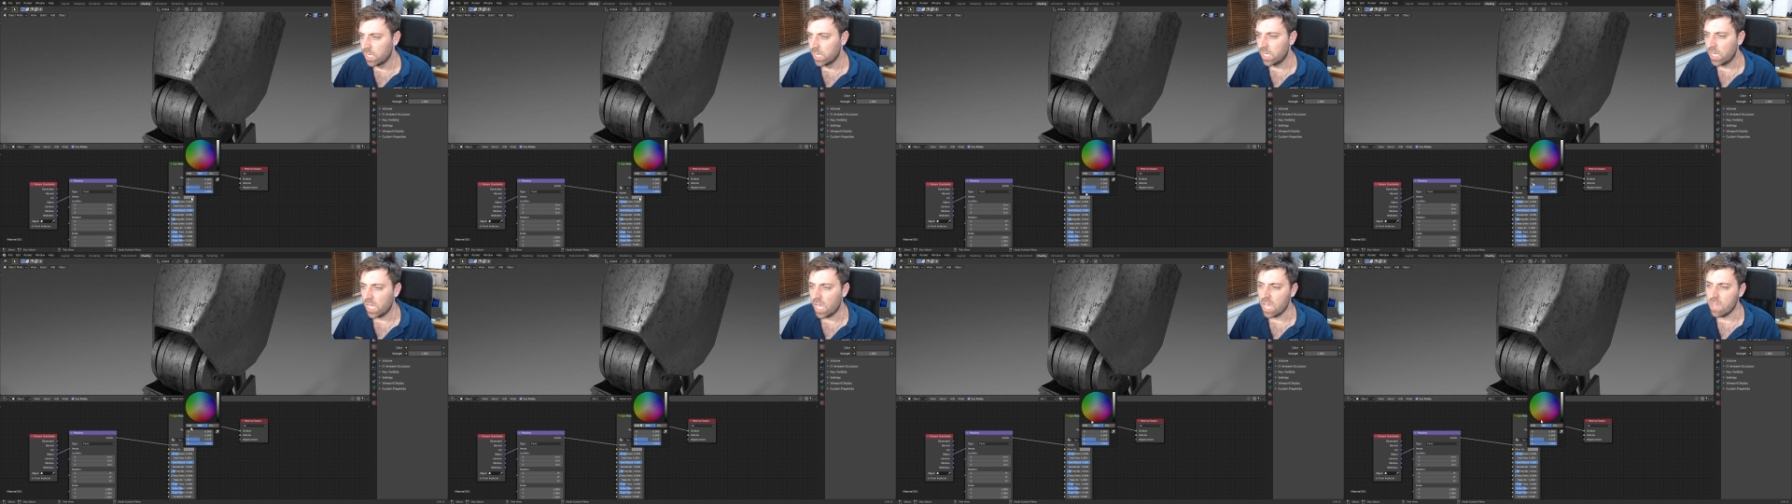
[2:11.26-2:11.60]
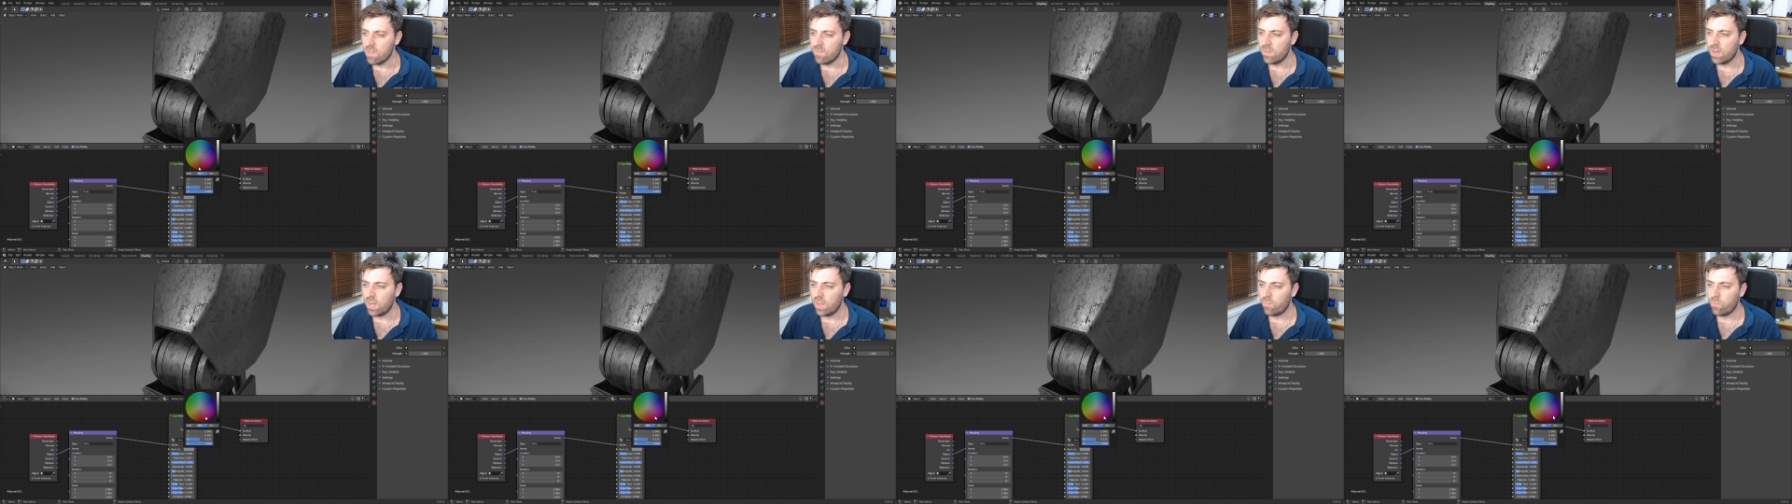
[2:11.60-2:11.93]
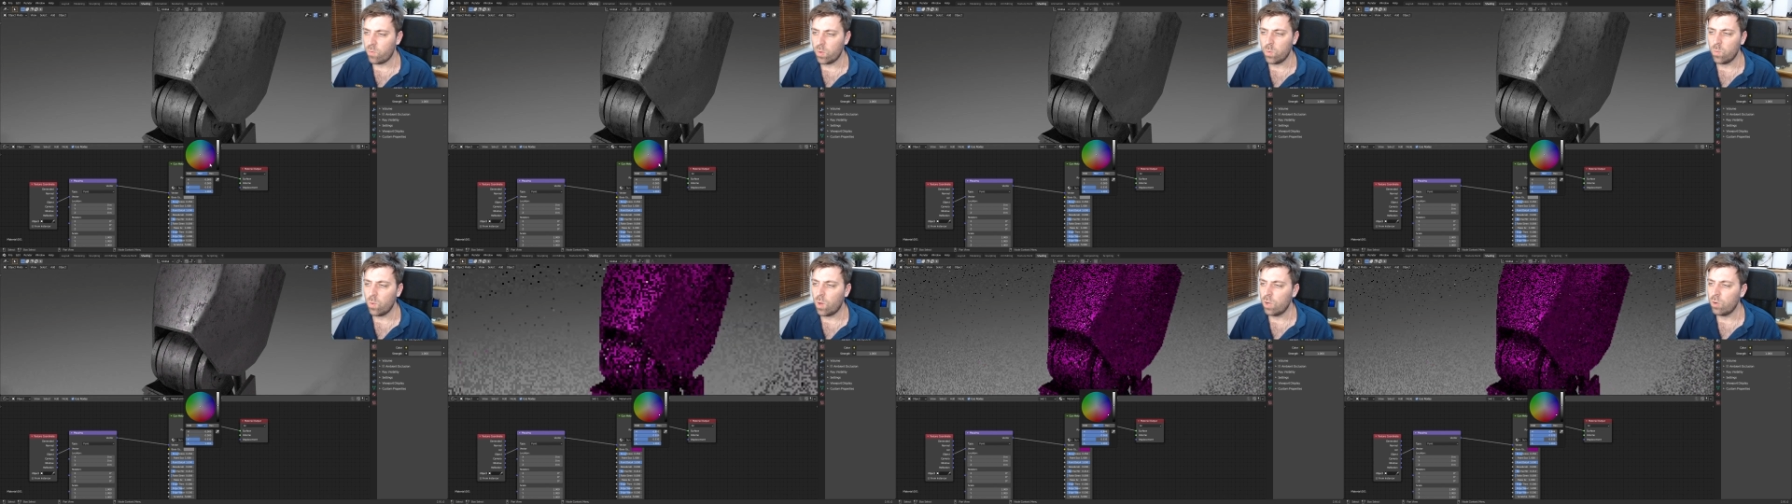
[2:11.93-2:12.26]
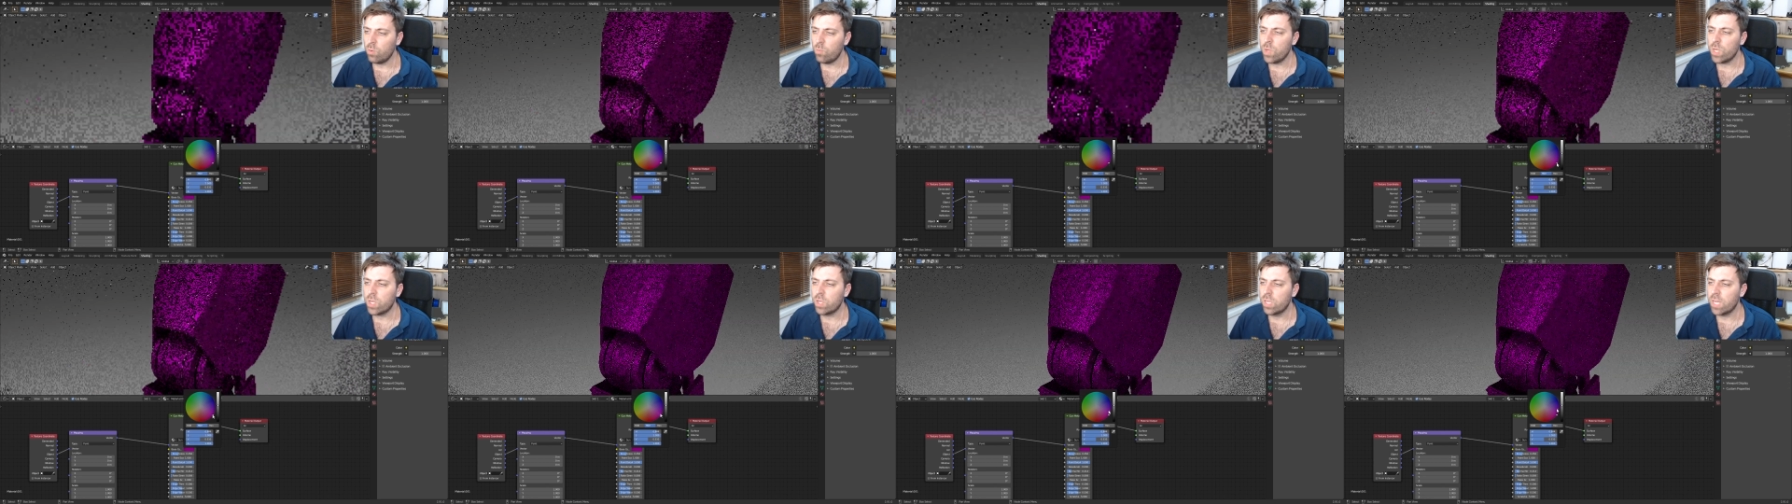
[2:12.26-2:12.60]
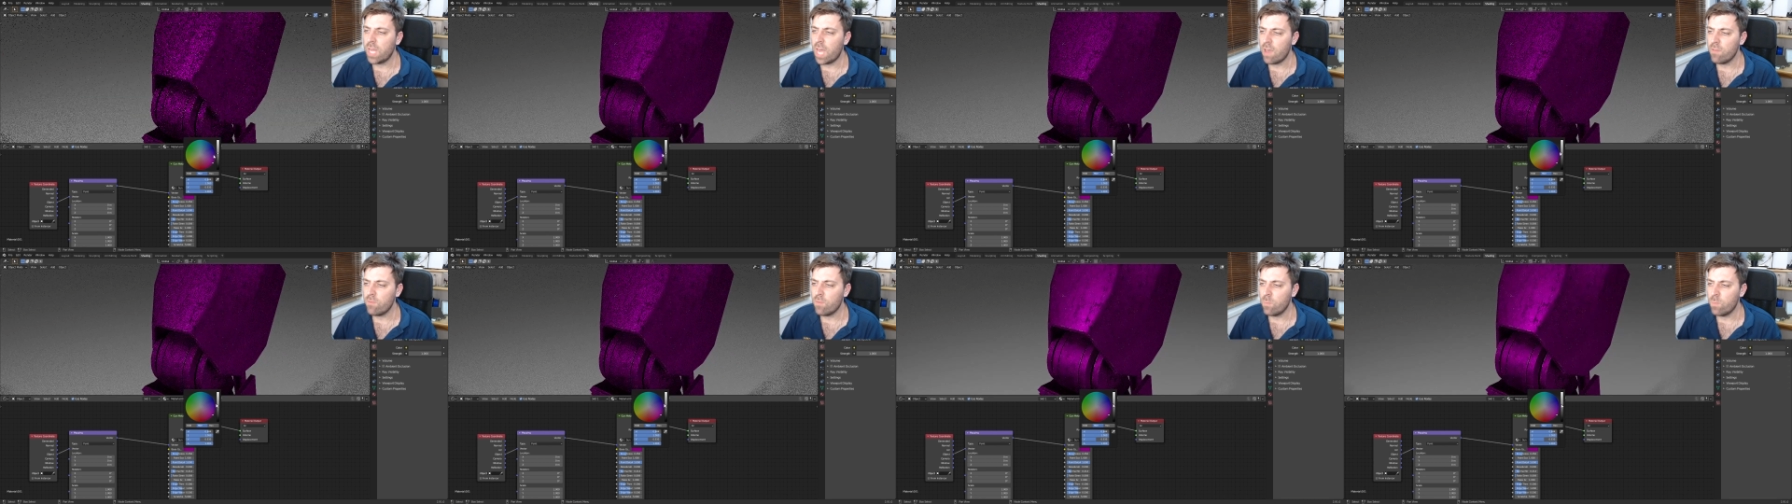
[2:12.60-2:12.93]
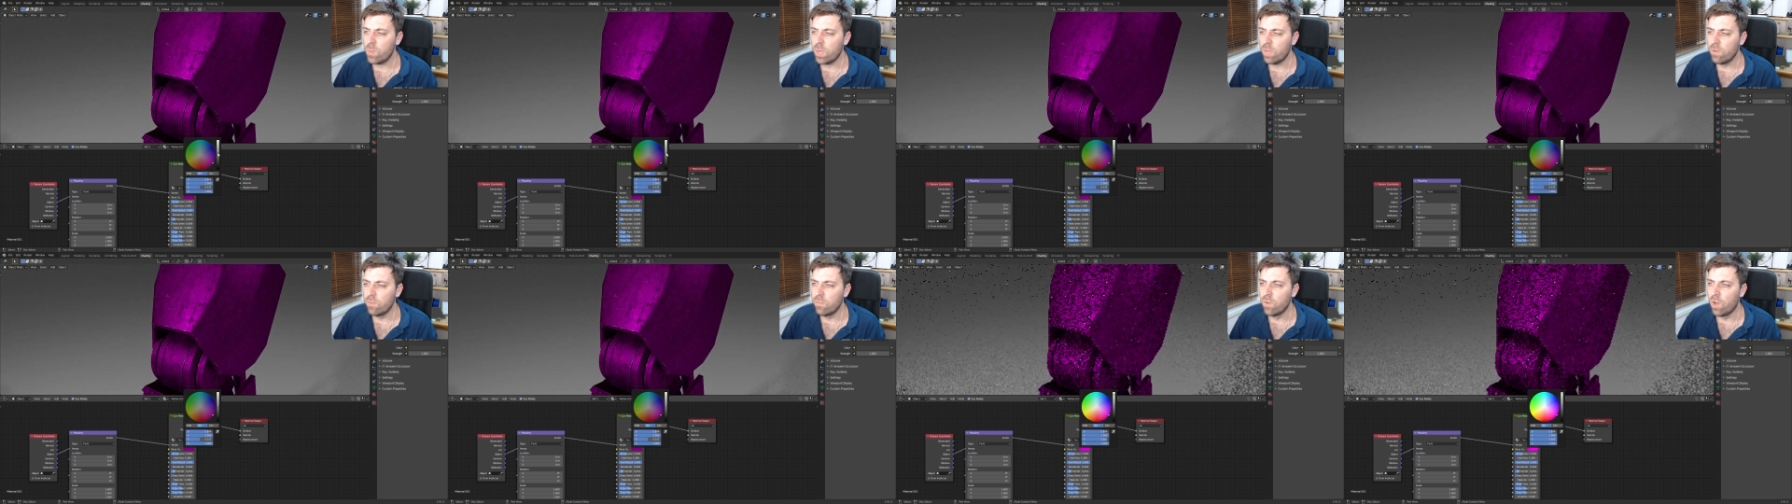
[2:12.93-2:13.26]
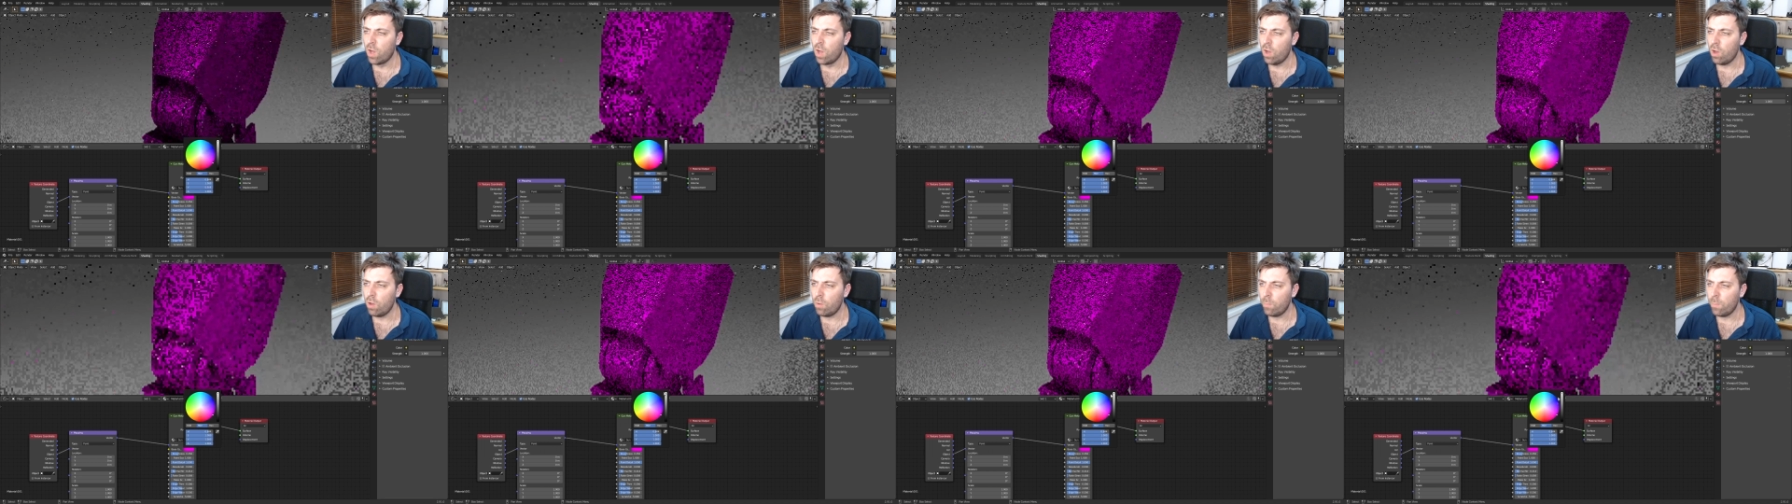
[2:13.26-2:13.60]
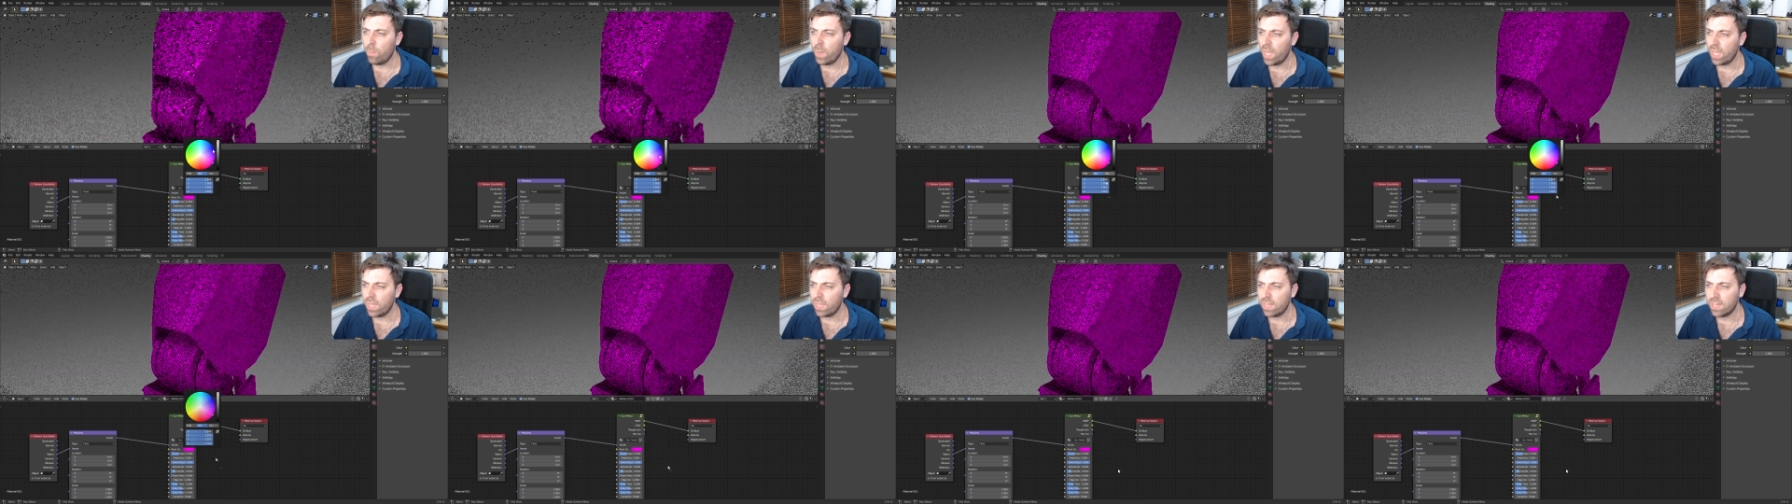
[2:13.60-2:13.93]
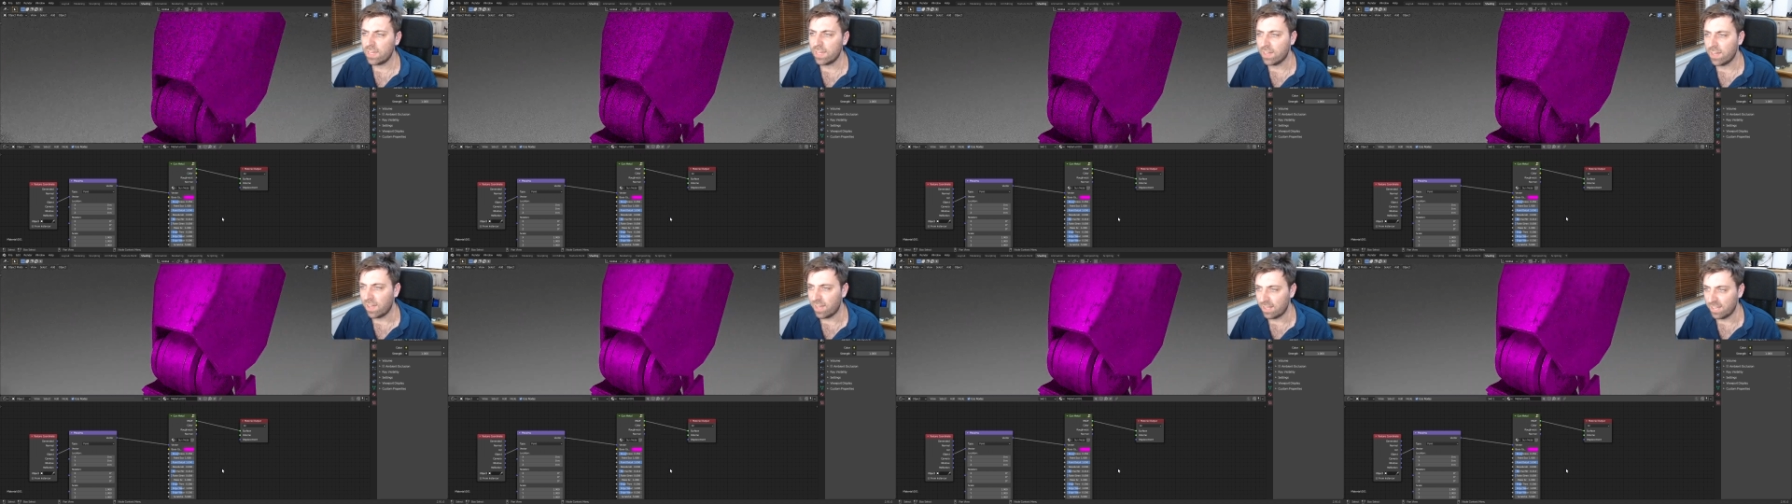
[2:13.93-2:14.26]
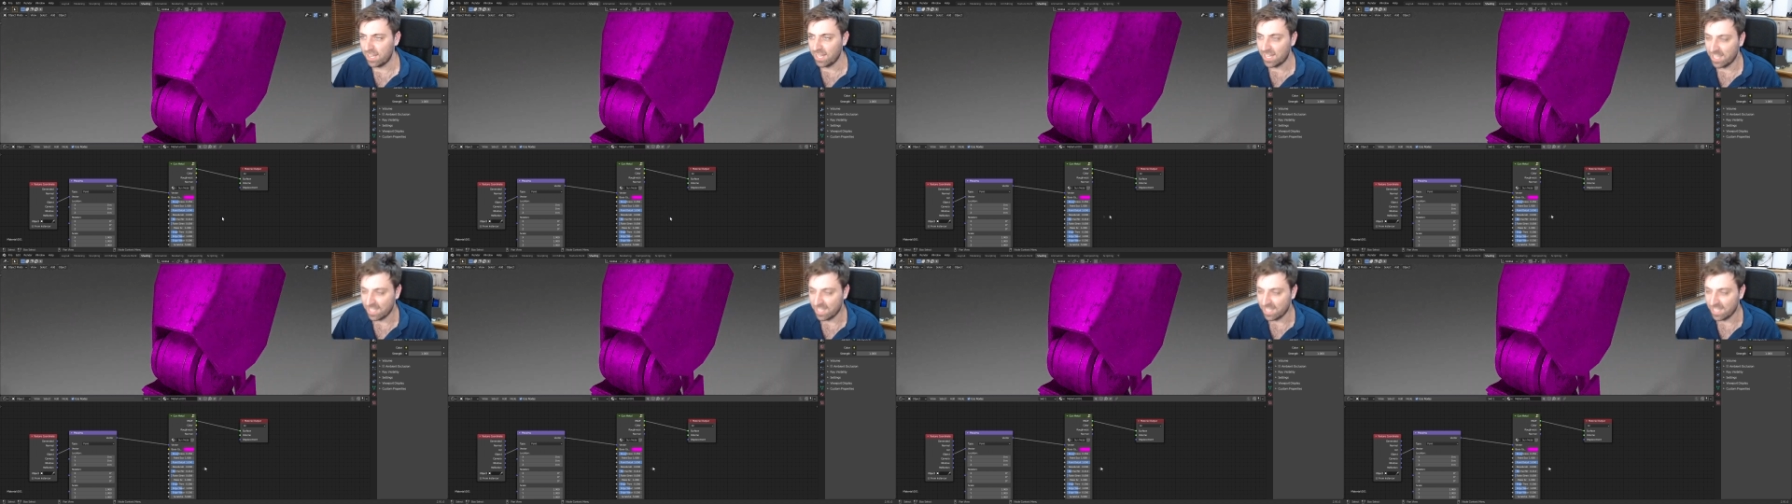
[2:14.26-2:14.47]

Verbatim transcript: even if we want, we can have a bit of a hot pink color.